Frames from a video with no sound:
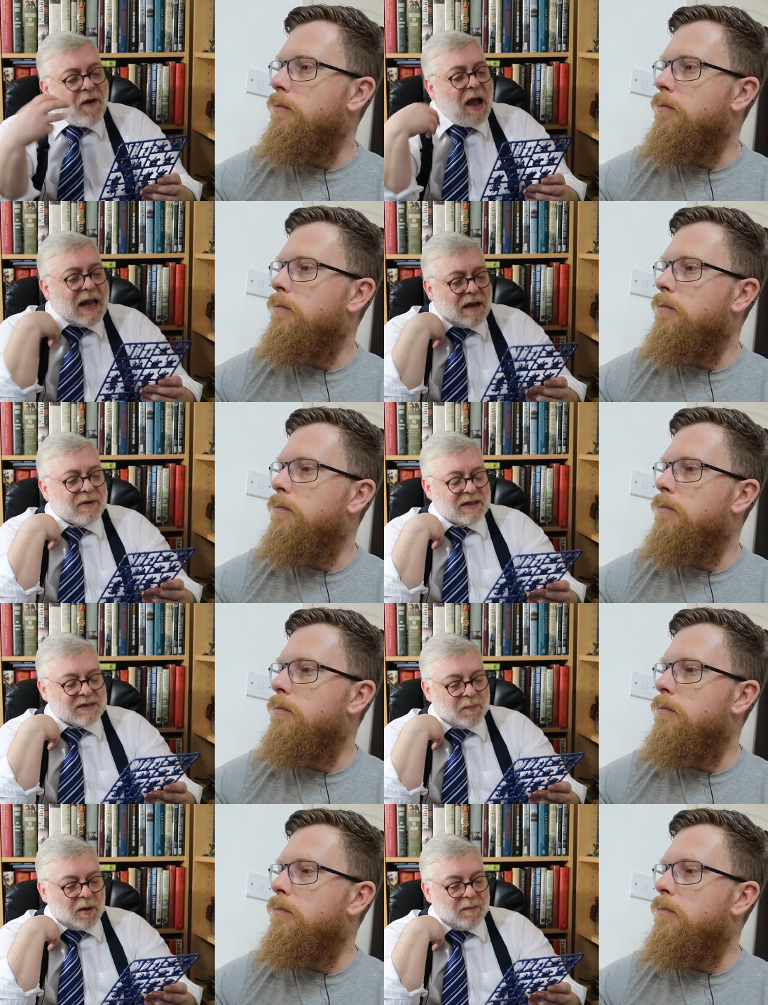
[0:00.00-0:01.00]
Speaker 1: I have a
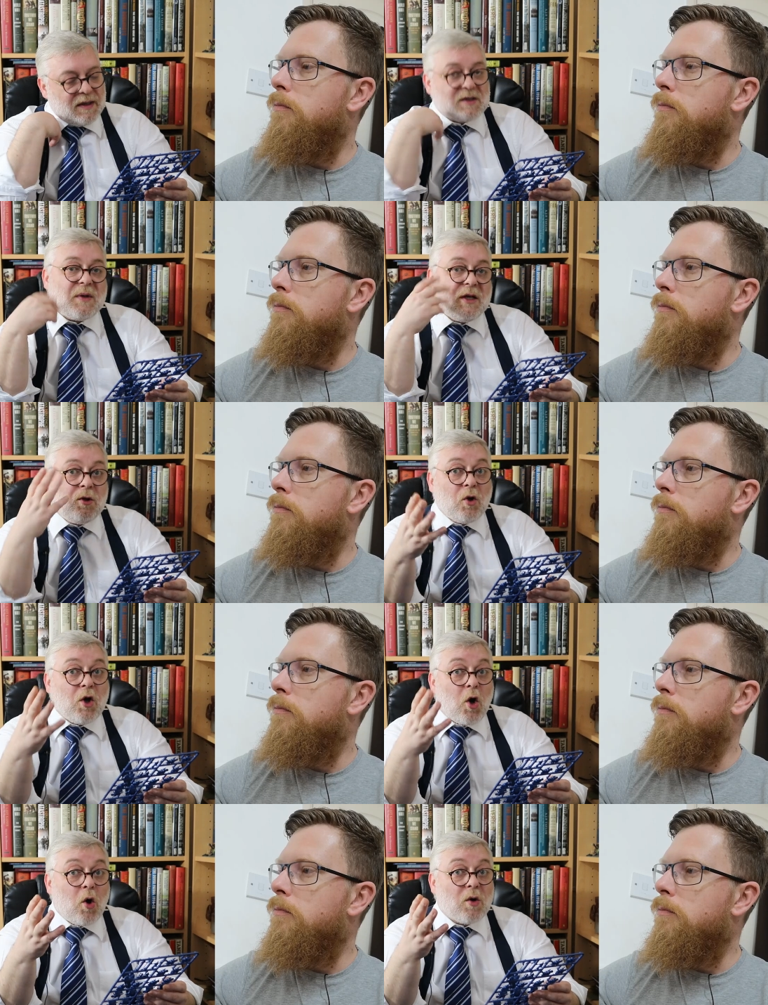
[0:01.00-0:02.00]
disappointment, it's when you
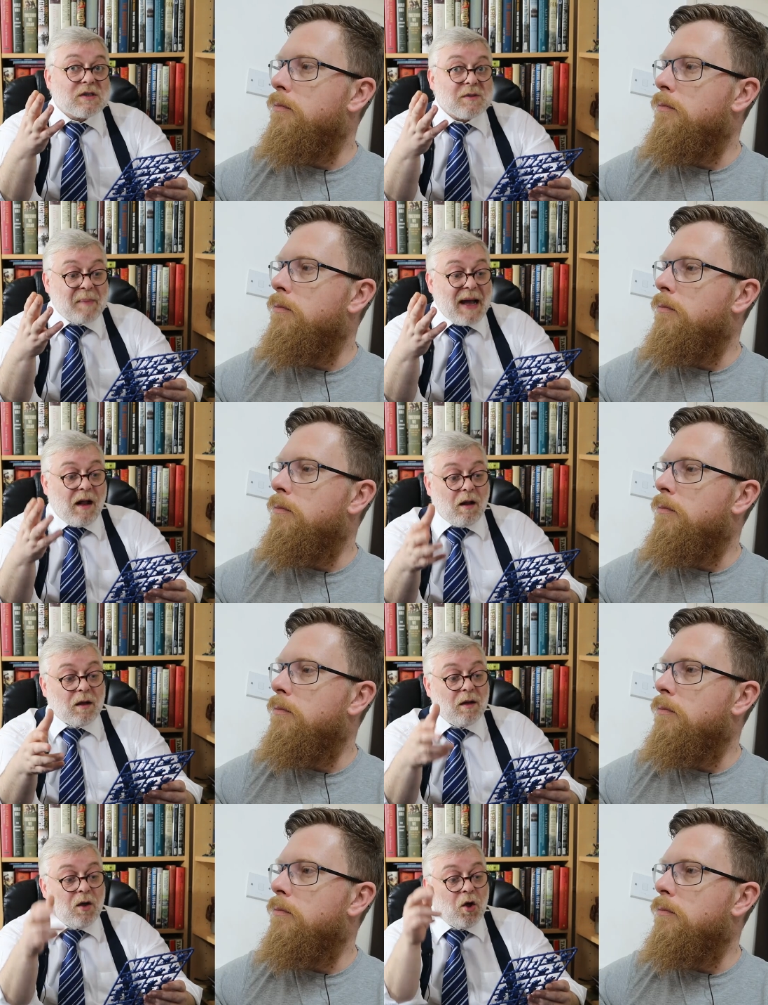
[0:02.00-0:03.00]
look at orders of
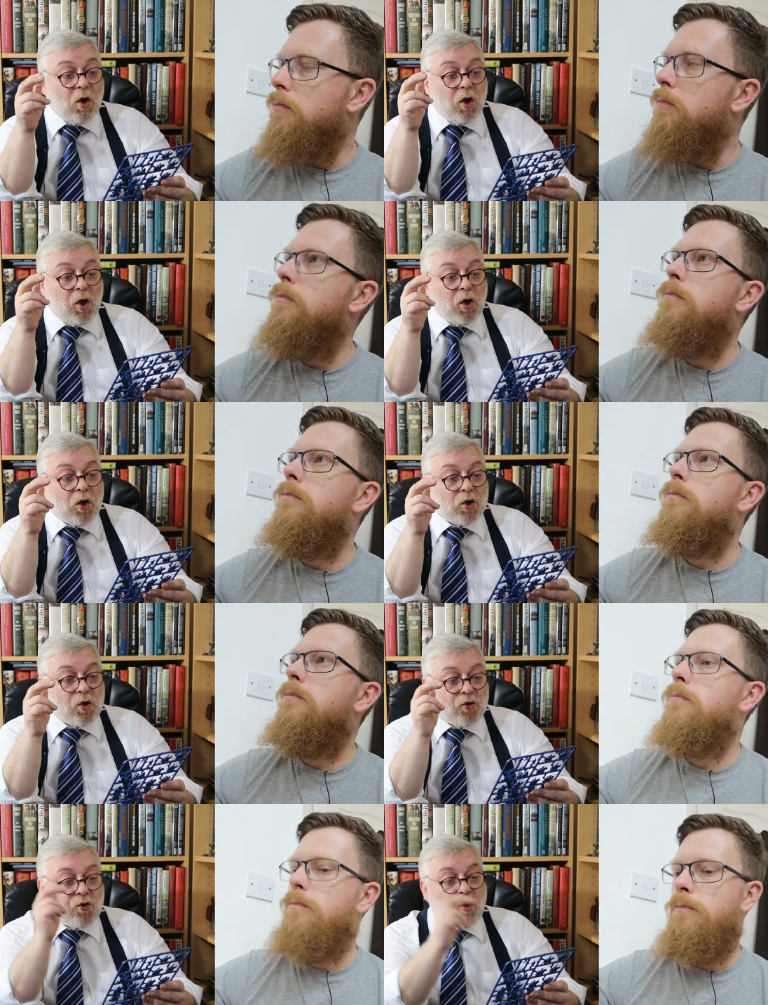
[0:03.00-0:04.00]
battle.
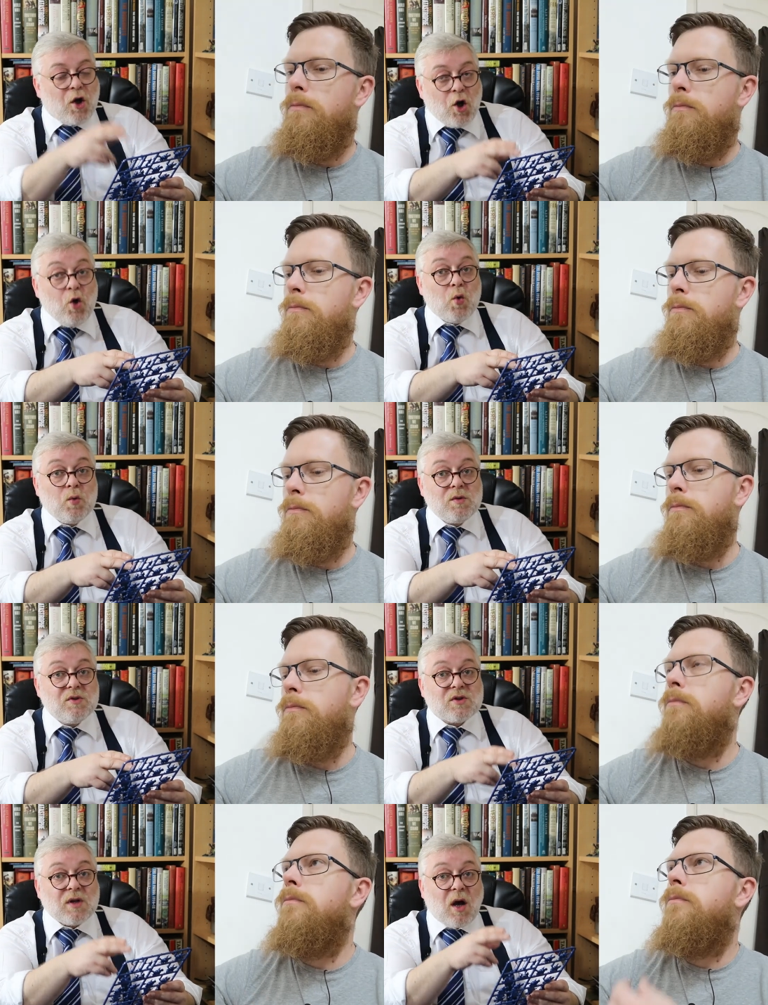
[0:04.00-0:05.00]

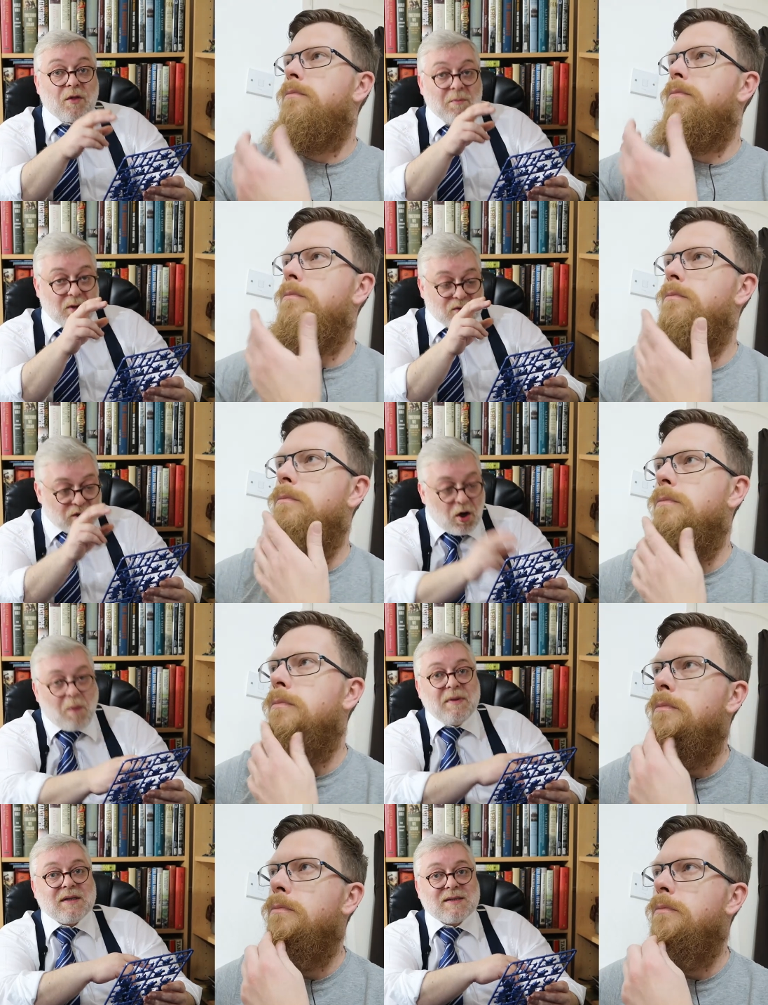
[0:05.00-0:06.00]
Dragoons are the most
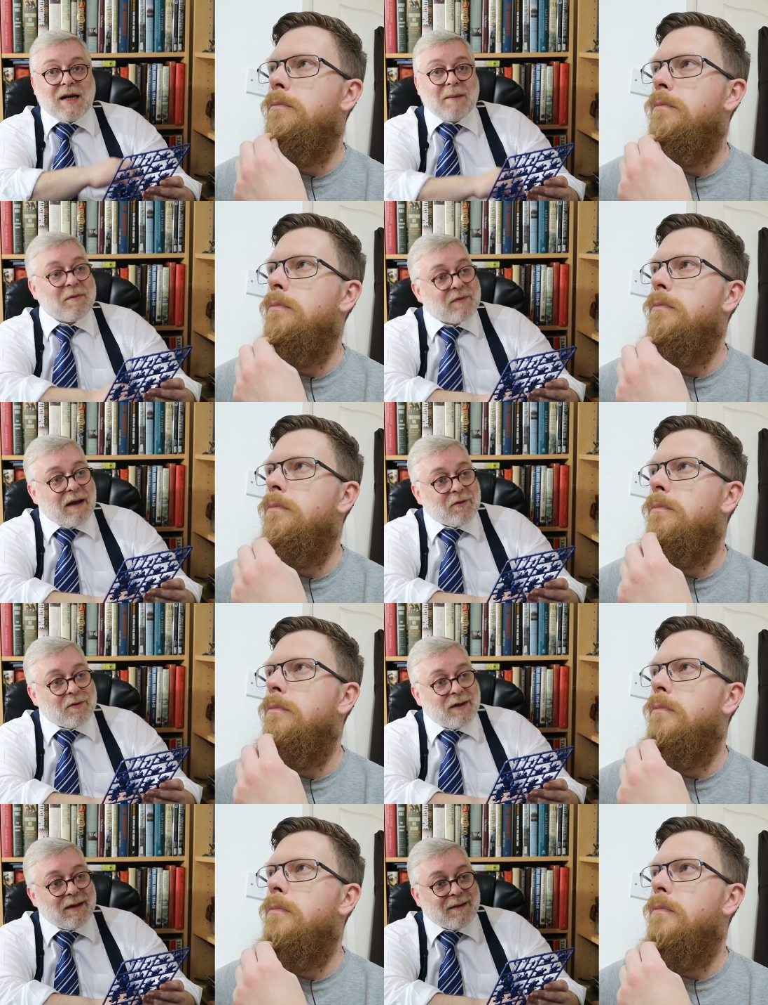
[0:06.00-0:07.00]
common
Speaker 2: type of
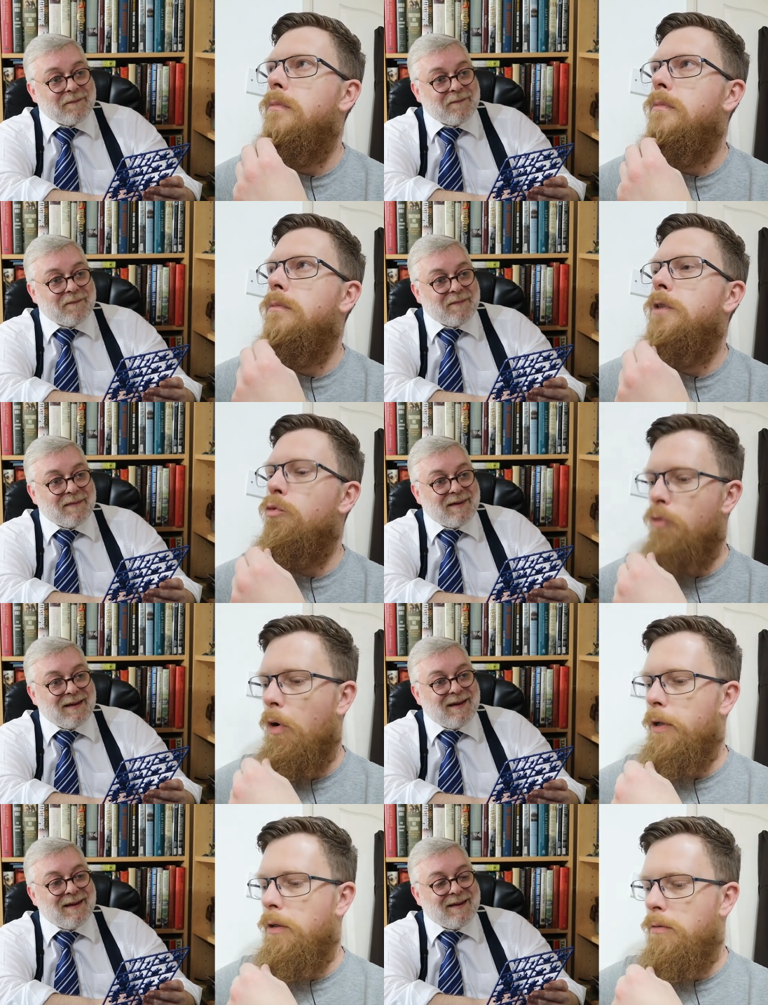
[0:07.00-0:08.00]
cavalry.
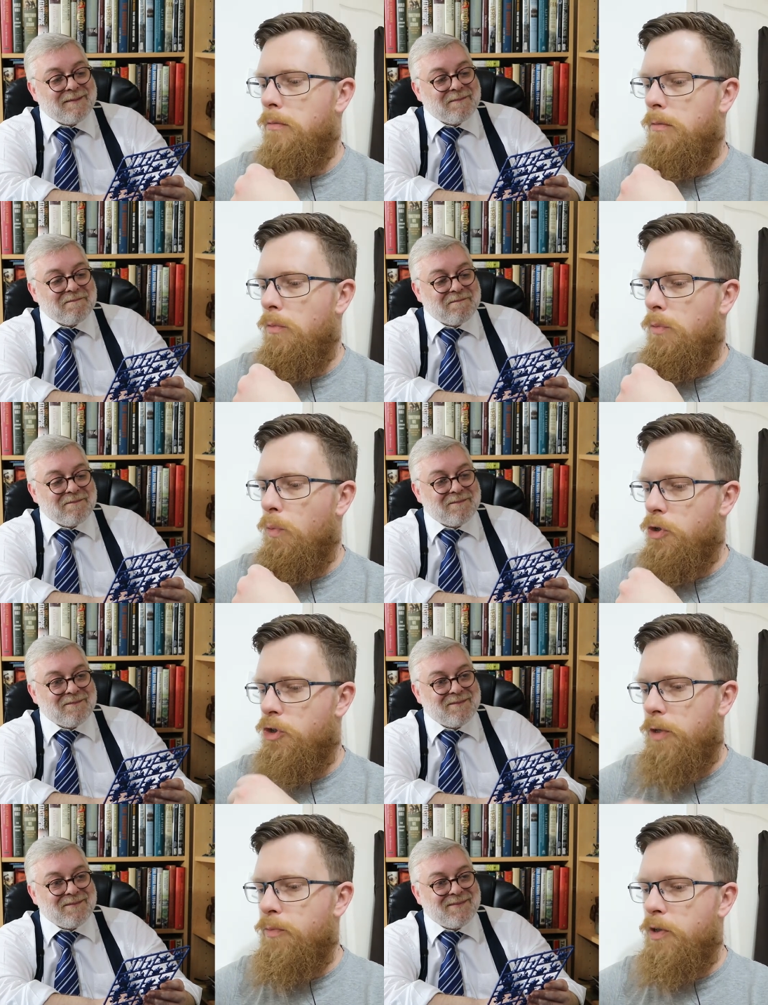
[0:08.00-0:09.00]
Right,
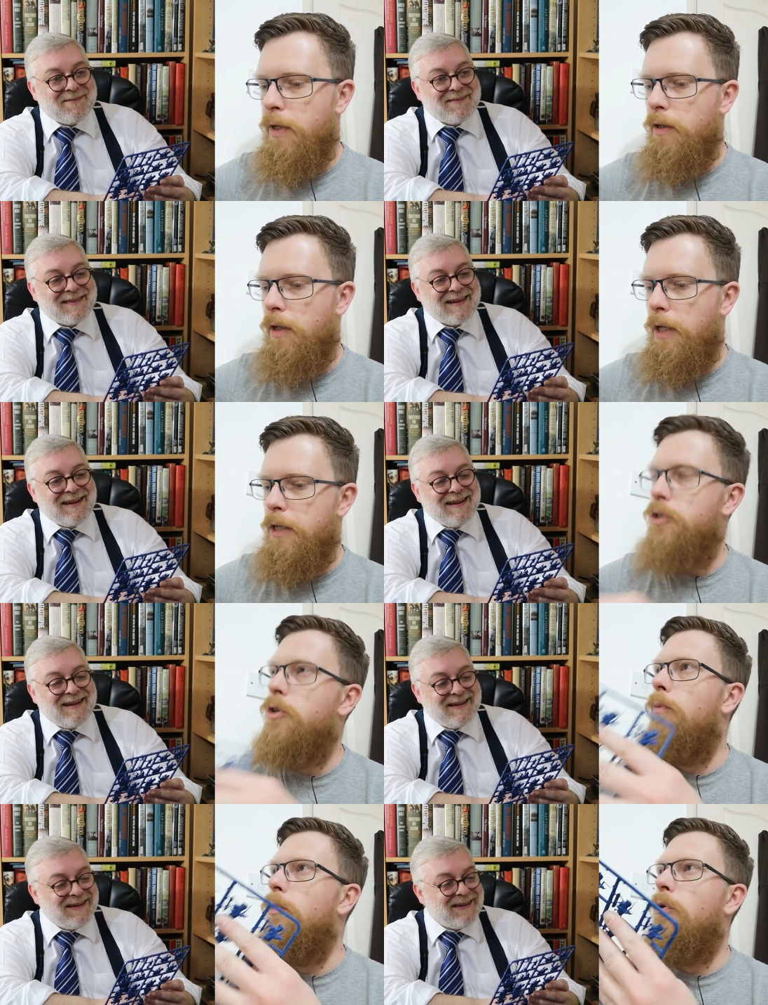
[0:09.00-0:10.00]
which seem to be the
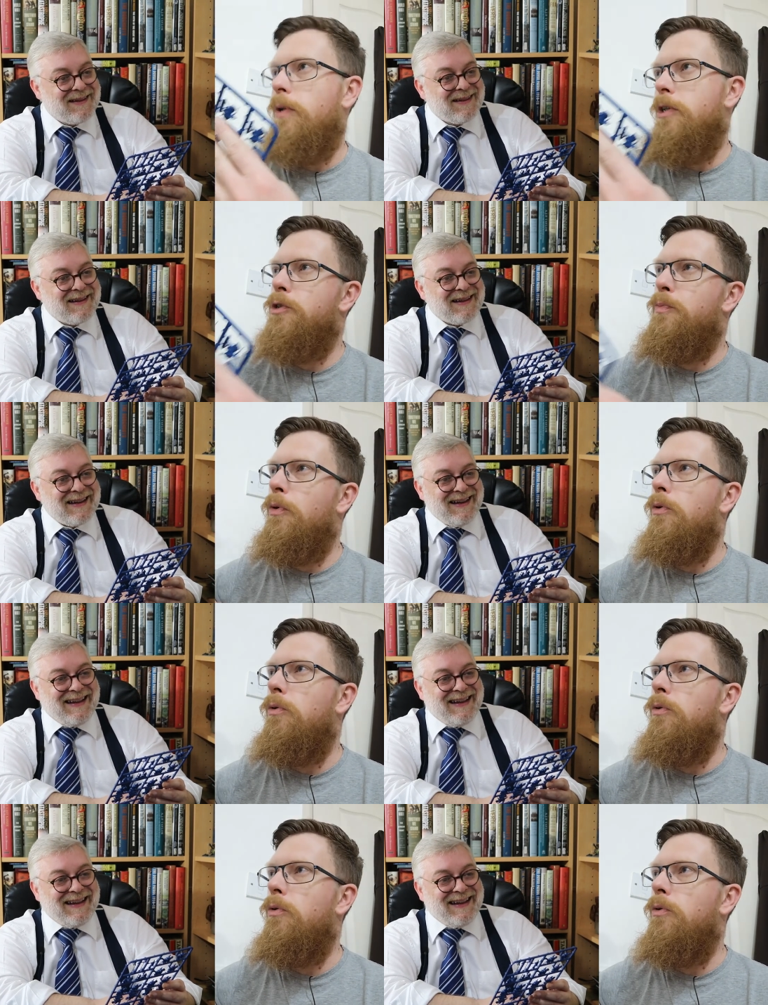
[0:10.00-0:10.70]
least common on this screen.